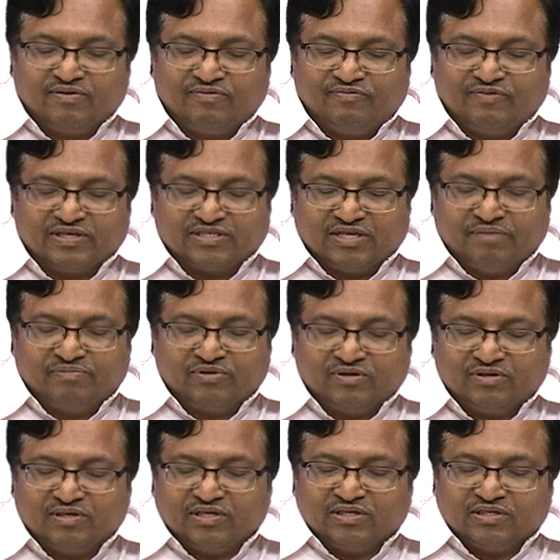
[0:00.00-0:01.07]
For
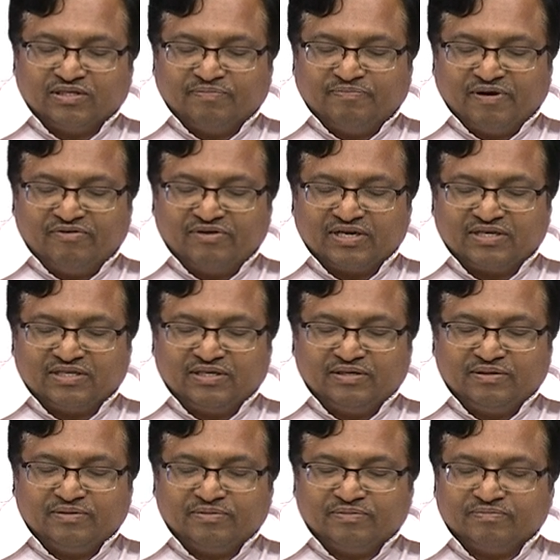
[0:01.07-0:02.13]
example, the power at
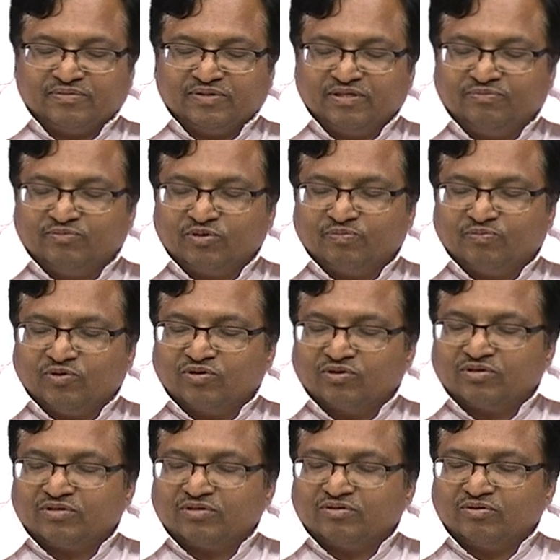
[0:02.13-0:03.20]
the input
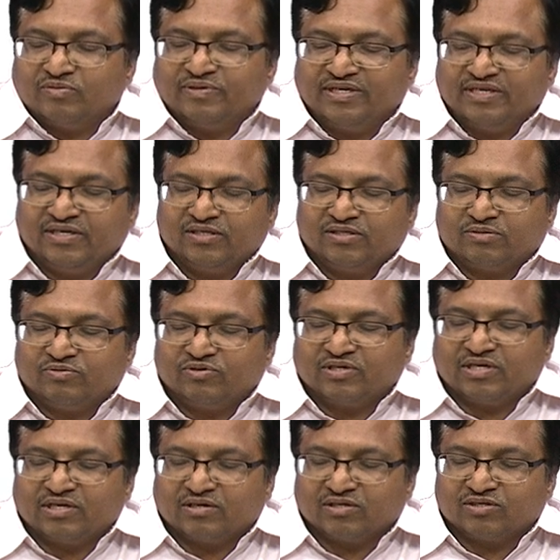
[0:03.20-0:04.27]
port could be
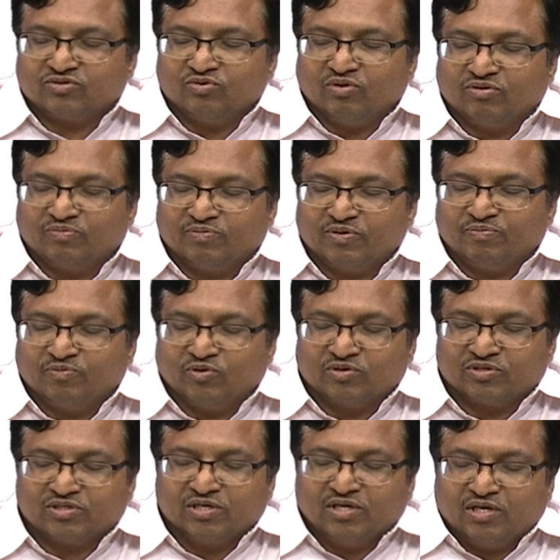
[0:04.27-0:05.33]
redistributed across 2 output
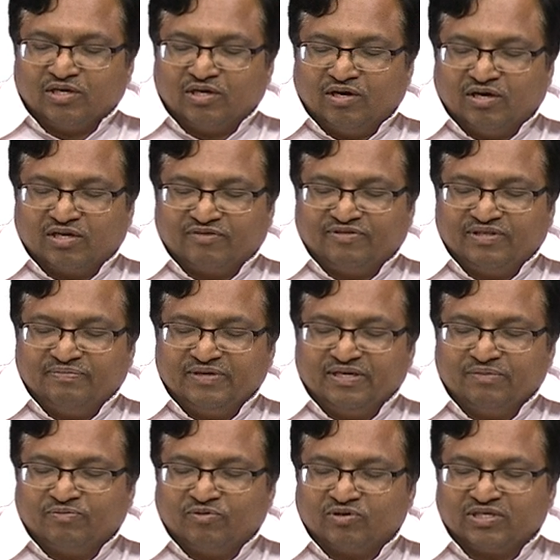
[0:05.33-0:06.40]
ports, or if the
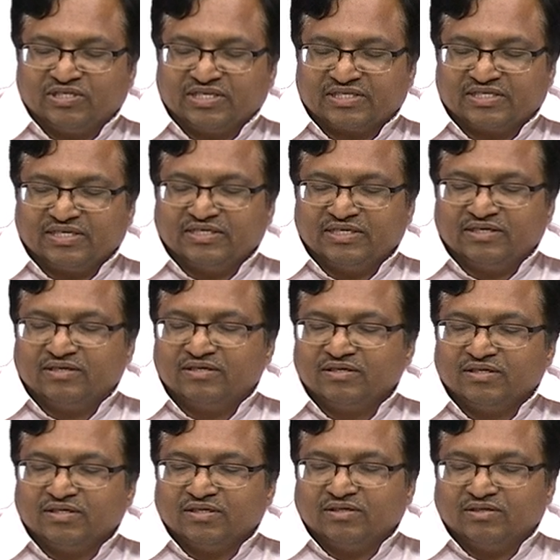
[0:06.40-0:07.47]
middle port is extended,
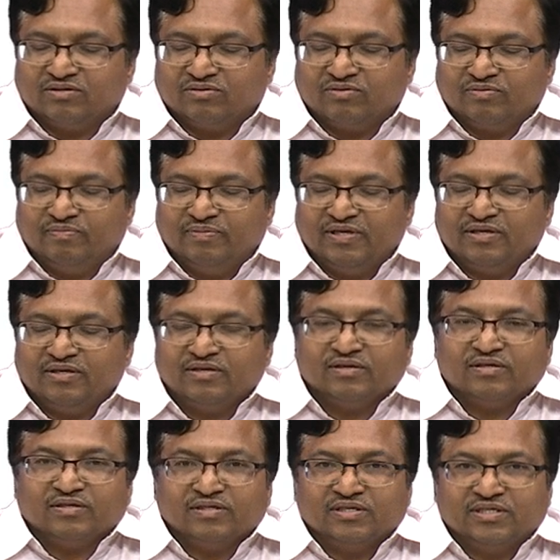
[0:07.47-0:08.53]
it could be
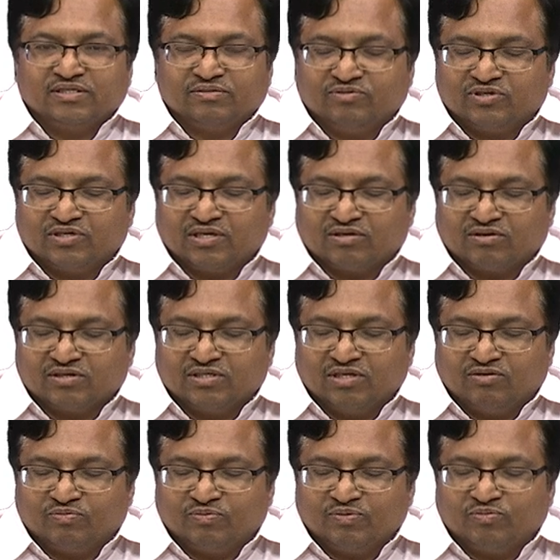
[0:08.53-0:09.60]
distributed across
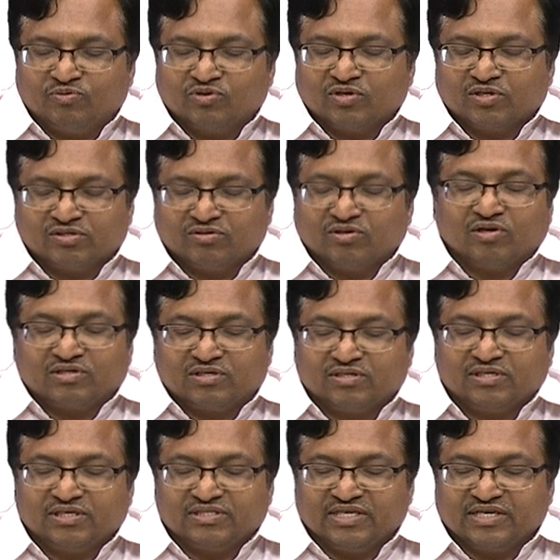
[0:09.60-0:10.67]
the output port also,
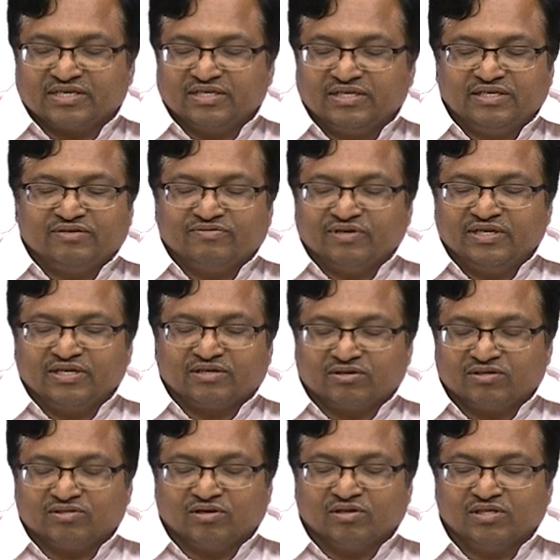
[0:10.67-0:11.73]
not exactly equally
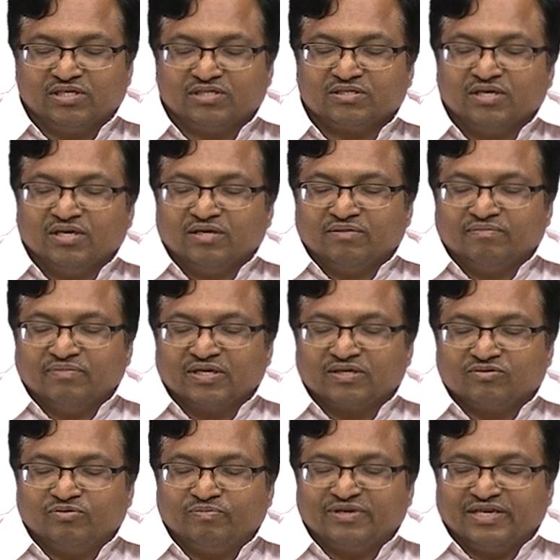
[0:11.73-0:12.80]
across all these,
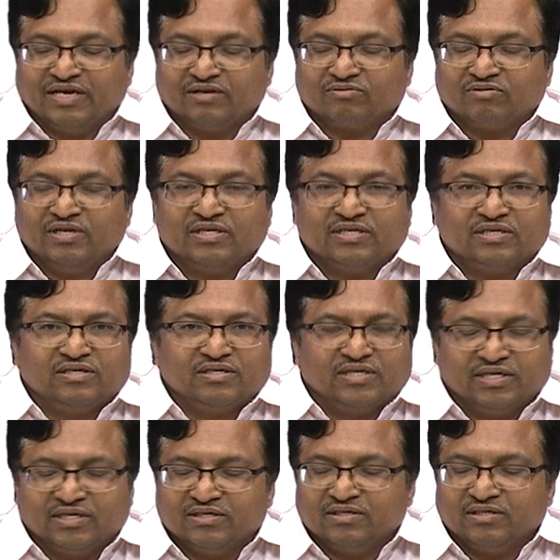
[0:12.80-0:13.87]
but could be calculated
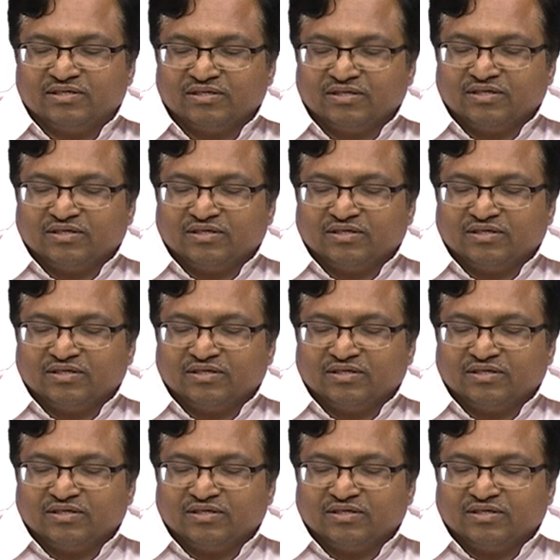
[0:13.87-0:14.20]
and